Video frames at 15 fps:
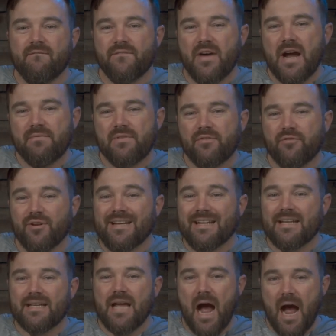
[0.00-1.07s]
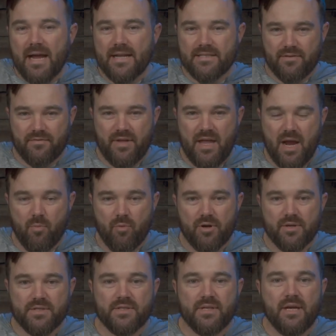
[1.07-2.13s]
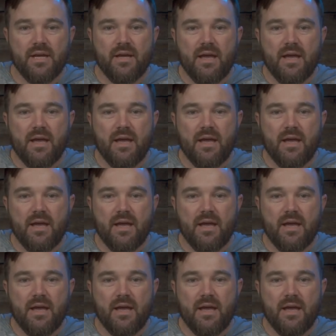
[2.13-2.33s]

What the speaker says: 5 different kinds of cameras